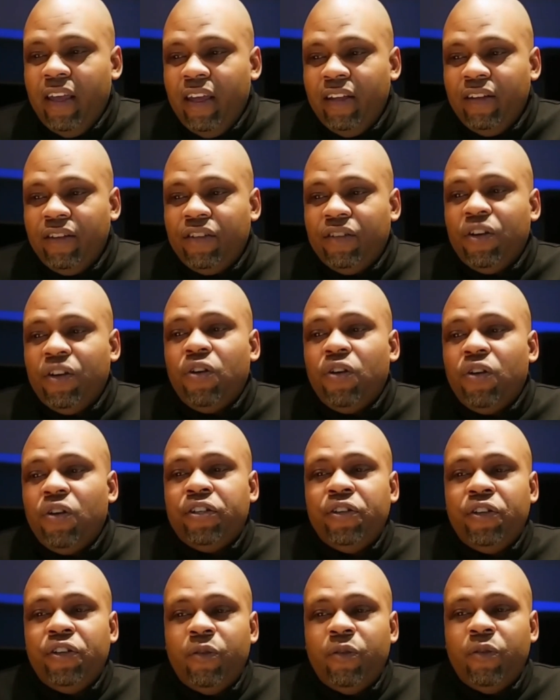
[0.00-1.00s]
cause you
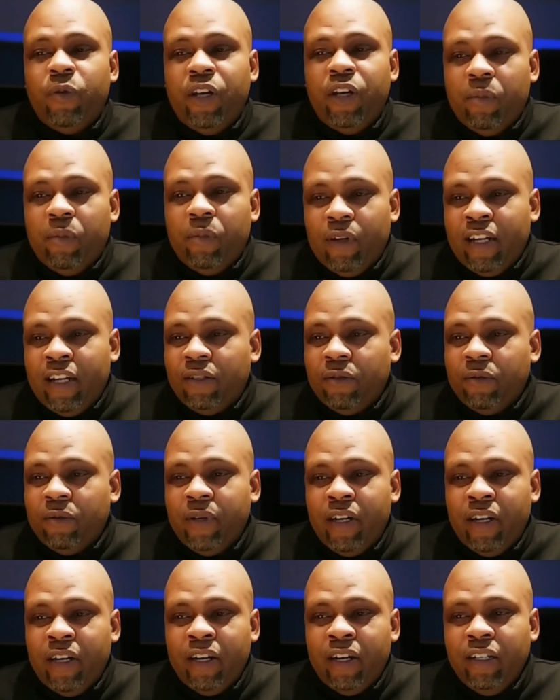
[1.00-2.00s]
to be in a place
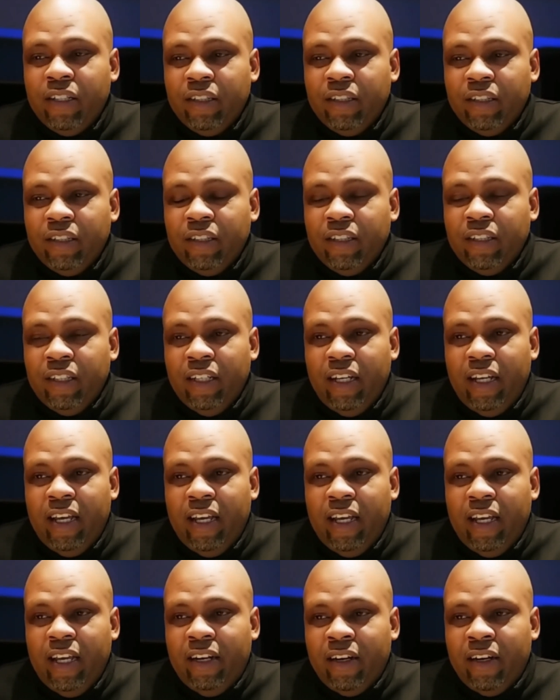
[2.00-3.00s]
where
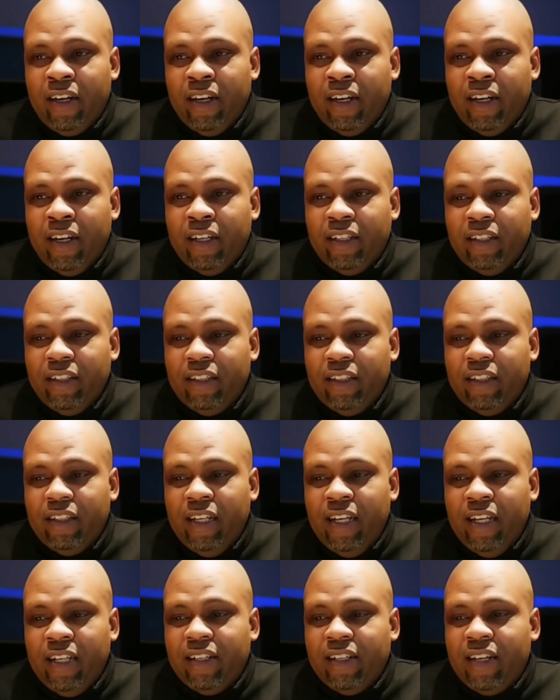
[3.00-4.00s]

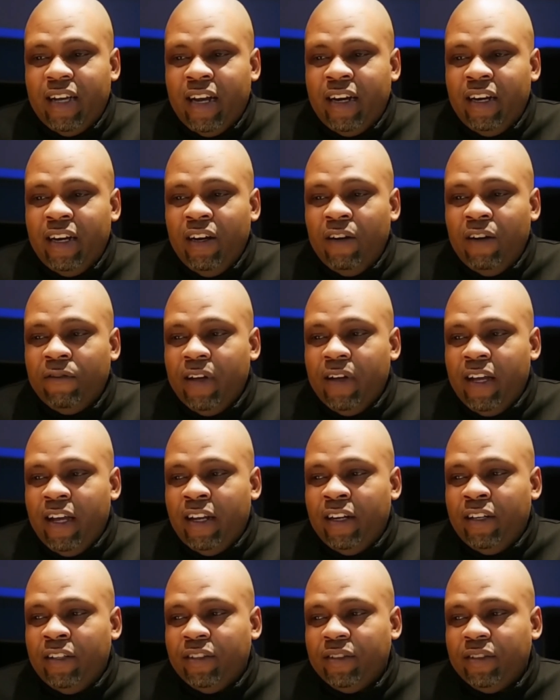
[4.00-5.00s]
it's not enough.
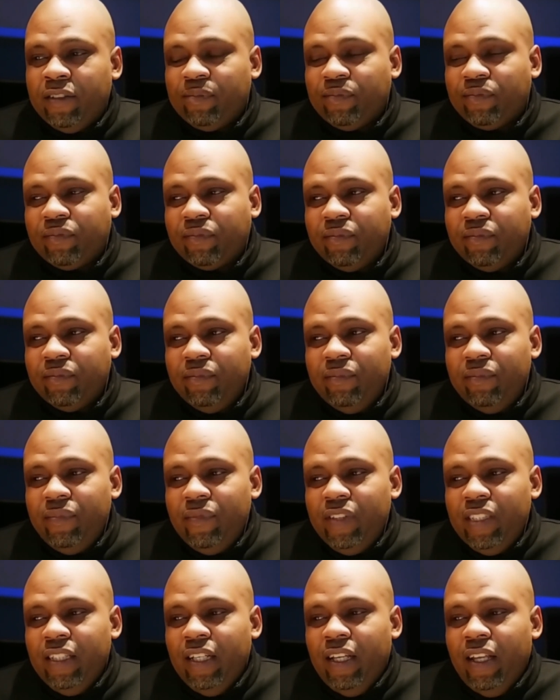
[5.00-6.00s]
And
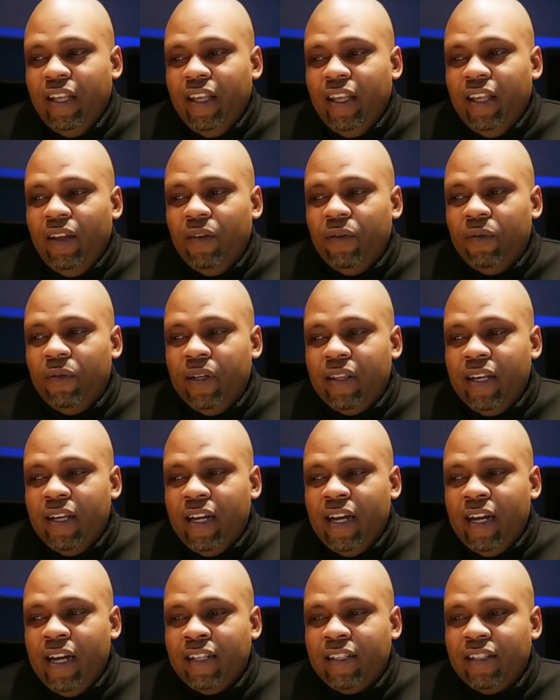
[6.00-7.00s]
one thing
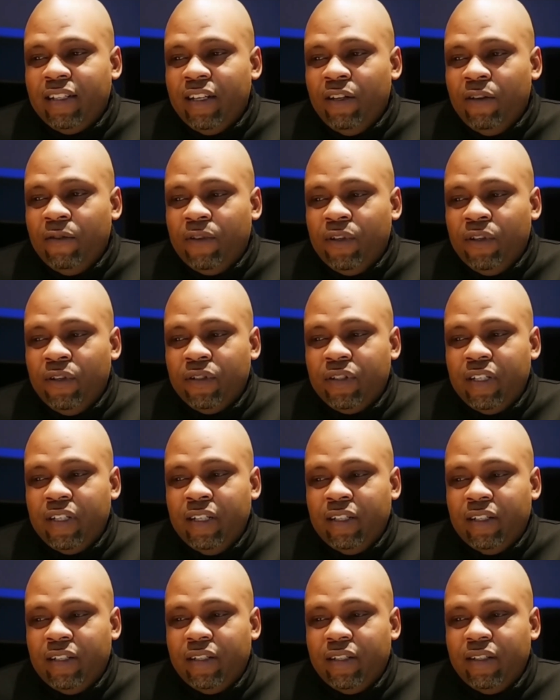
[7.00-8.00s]
I tell folks
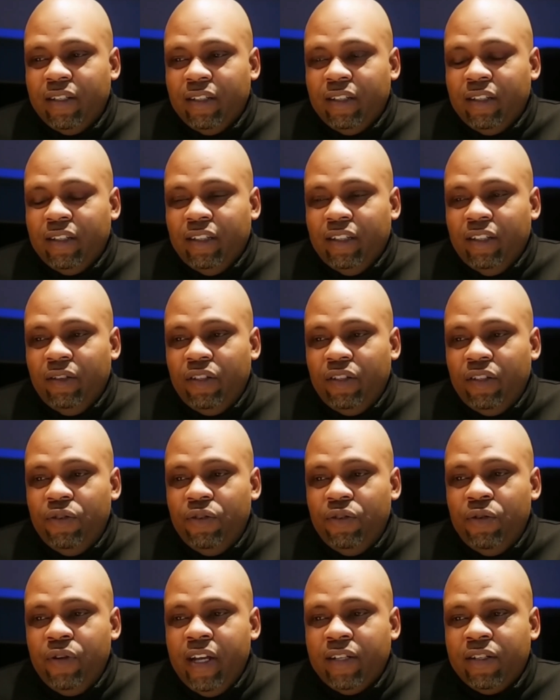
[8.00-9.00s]
is, you
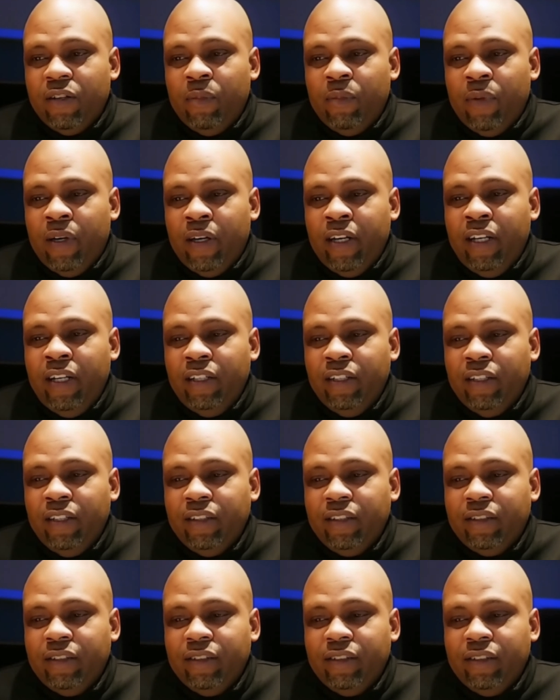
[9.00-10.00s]
get some money,
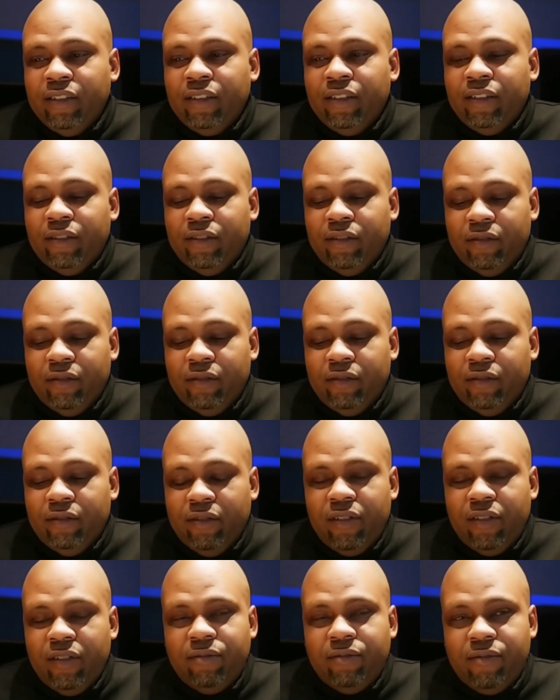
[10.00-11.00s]

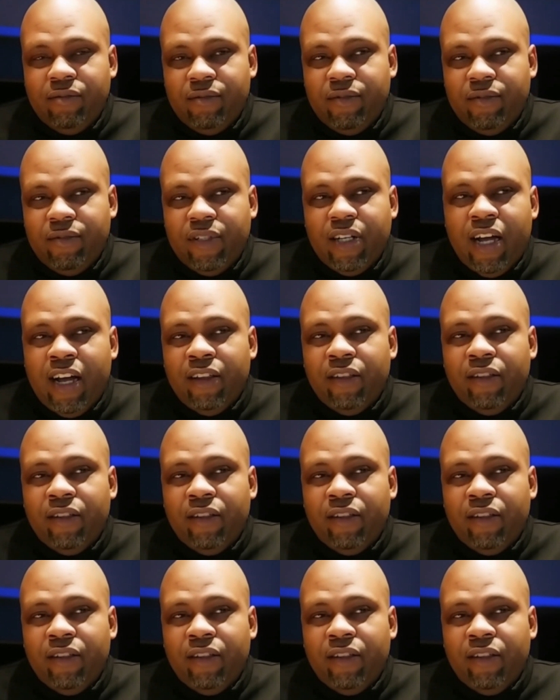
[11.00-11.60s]
tithe.